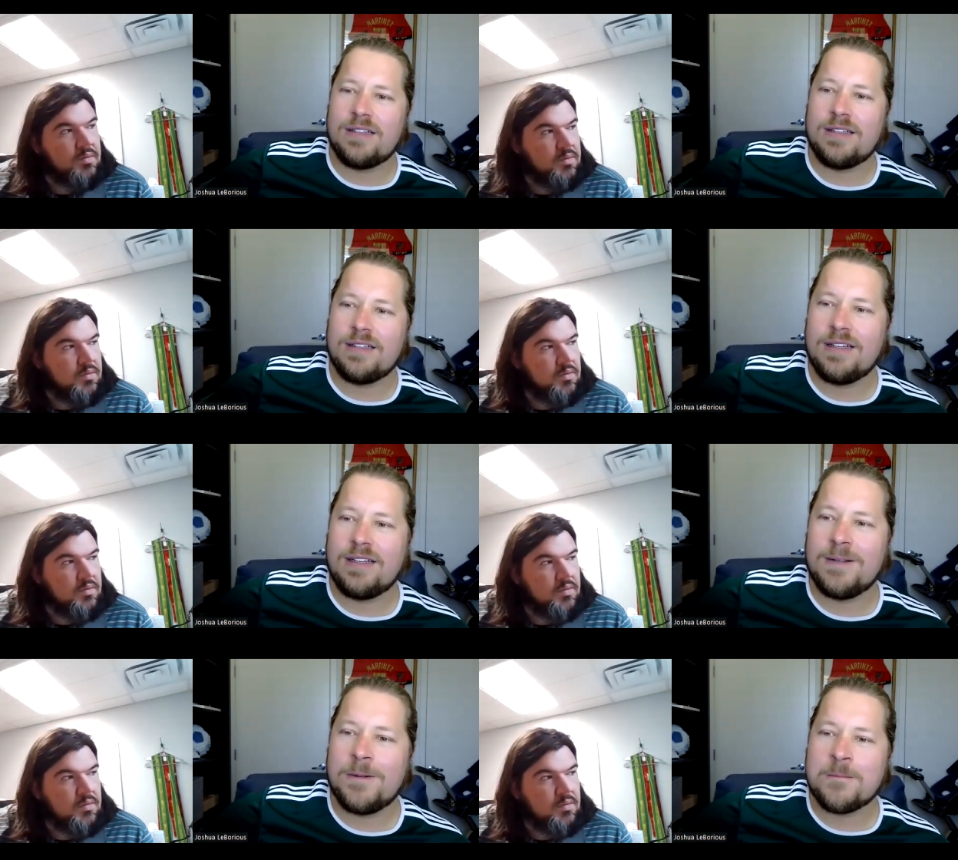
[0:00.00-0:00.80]

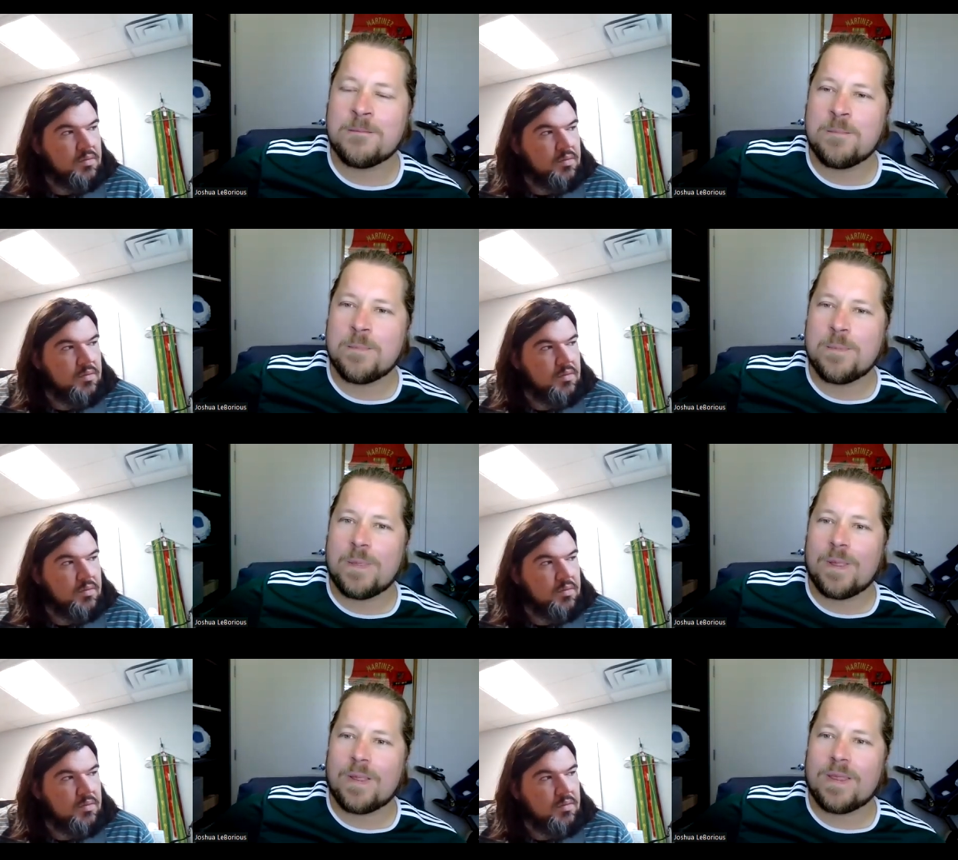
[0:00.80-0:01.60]

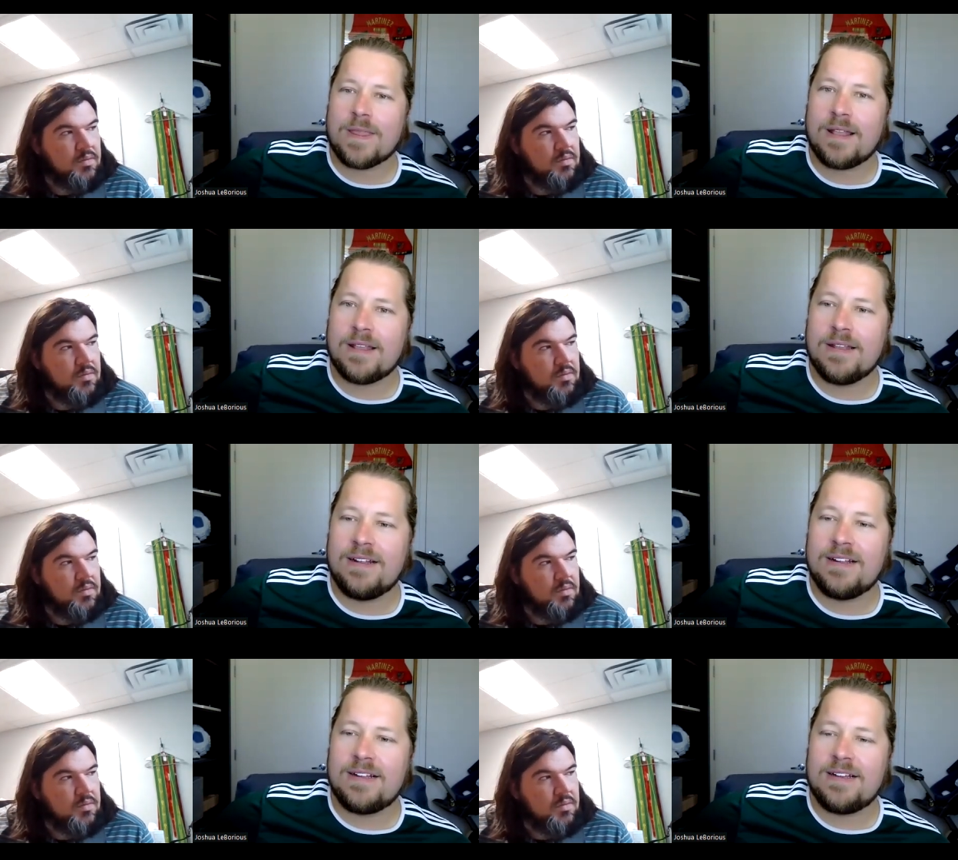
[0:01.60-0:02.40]

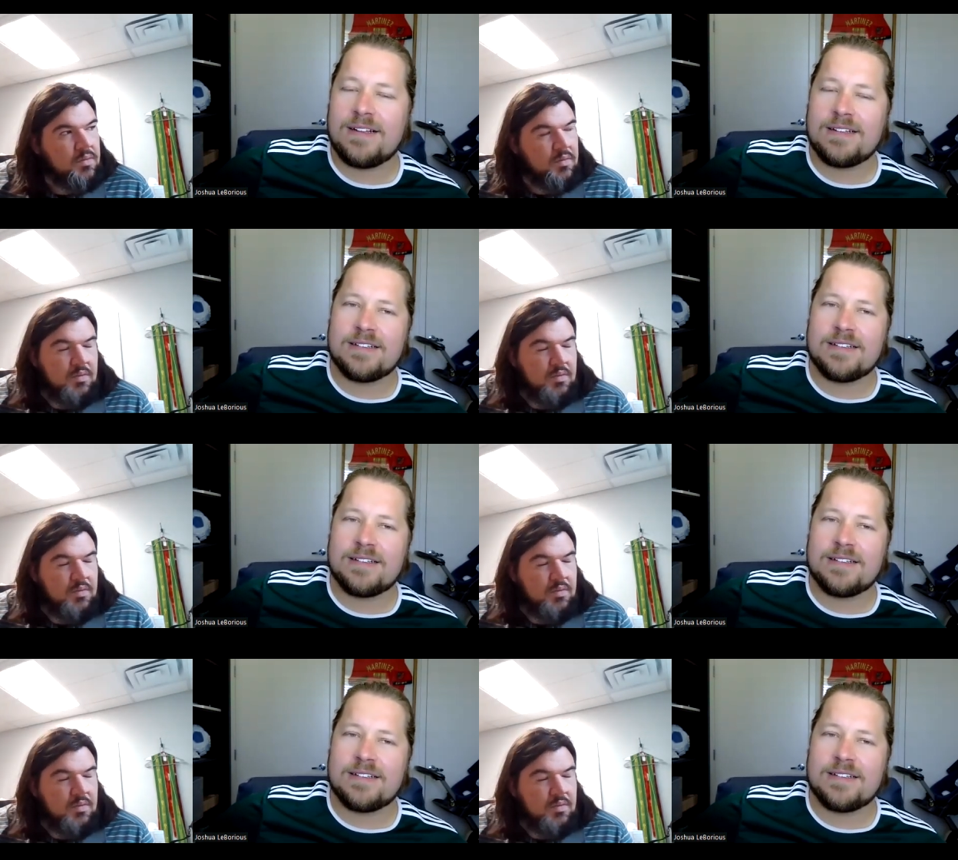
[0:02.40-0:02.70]
No one is speaking in this clip.